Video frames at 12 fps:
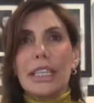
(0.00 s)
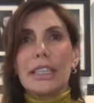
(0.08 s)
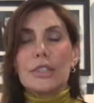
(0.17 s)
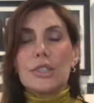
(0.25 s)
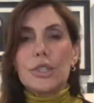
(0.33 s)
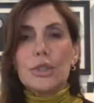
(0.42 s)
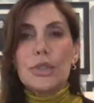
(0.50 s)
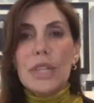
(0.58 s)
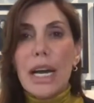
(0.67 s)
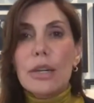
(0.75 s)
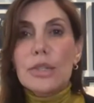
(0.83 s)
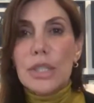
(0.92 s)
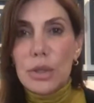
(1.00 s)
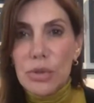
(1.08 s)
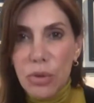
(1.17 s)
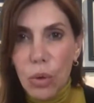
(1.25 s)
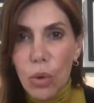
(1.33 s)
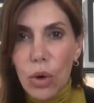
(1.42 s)
In
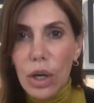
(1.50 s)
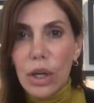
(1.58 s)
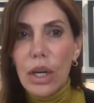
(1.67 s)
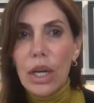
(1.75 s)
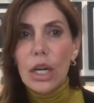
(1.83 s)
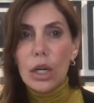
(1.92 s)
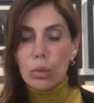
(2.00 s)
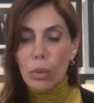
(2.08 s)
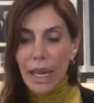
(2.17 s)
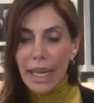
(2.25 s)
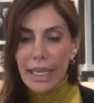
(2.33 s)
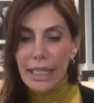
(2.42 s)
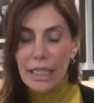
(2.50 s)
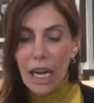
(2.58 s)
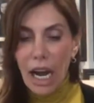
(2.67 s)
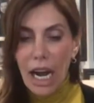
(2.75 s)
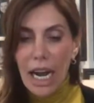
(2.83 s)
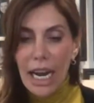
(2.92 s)
2004, when
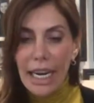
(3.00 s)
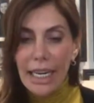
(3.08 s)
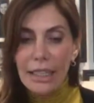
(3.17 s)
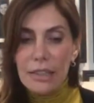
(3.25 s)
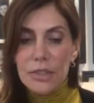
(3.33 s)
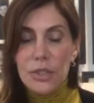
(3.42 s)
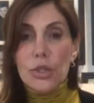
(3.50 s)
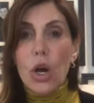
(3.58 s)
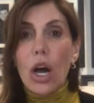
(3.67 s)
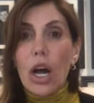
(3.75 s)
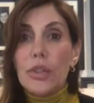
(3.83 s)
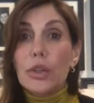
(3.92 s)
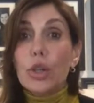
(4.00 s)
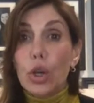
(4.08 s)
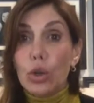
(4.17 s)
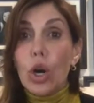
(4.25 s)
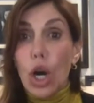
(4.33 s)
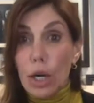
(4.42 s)
I saw the
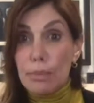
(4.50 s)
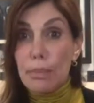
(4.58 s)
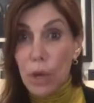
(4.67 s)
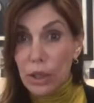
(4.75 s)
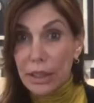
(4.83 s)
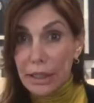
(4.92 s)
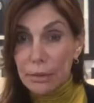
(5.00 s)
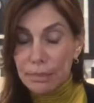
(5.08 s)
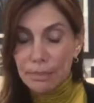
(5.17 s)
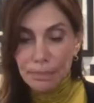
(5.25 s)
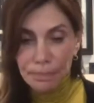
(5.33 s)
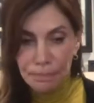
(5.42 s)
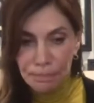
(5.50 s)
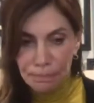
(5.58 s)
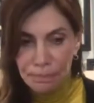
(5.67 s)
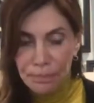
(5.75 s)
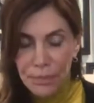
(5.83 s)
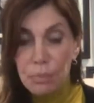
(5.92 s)
low-carb market
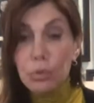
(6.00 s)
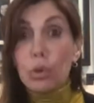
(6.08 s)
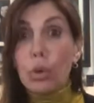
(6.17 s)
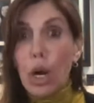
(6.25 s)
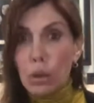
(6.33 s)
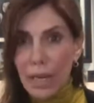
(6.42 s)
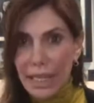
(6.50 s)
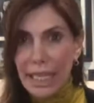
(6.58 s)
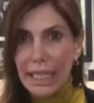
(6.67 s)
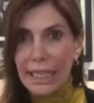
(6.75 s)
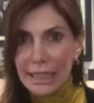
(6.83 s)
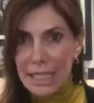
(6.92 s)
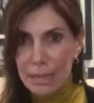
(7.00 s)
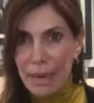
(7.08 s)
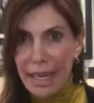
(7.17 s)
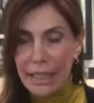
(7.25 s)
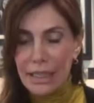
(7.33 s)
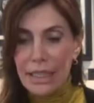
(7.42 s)
growing and
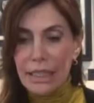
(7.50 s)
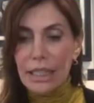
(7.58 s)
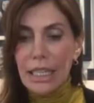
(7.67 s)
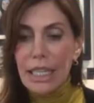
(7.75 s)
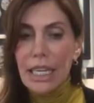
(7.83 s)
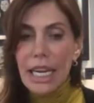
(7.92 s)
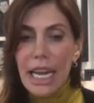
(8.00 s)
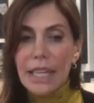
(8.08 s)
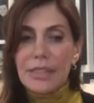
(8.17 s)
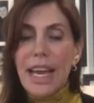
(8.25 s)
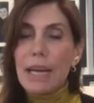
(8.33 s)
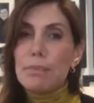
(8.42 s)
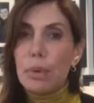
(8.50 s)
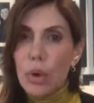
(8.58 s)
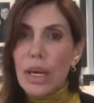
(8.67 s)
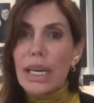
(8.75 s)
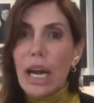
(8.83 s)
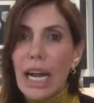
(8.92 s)
expanding, at that
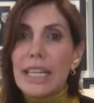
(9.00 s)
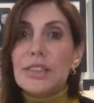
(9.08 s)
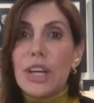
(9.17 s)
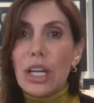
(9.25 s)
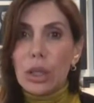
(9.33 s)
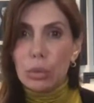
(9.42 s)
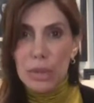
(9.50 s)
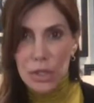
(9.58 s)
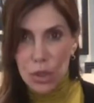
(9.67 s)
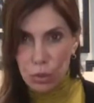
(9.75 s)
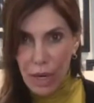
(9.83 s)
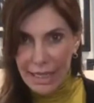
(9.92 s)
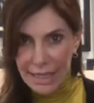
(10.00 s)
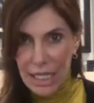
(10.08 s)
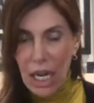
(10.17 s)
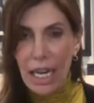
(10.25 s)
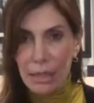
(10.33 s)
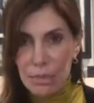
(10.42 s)
point, I thought it was the right
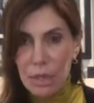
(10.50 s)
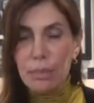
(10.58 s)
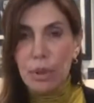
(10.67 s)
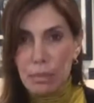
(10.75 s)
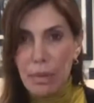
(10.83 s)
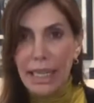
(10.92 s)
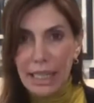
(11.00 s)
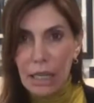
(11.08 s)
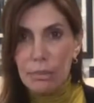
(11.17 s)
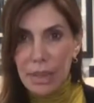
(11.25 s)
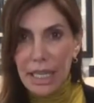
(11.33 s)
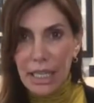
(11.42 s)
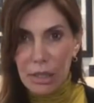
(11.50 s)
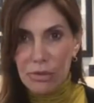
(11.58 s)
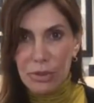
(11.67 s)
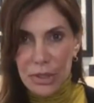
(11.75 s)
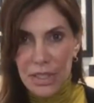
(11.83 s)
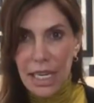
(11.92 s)
time to put my company up
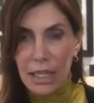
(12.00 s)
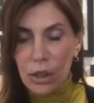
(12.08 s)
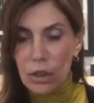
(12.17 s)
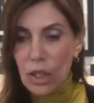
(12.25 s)
for sale.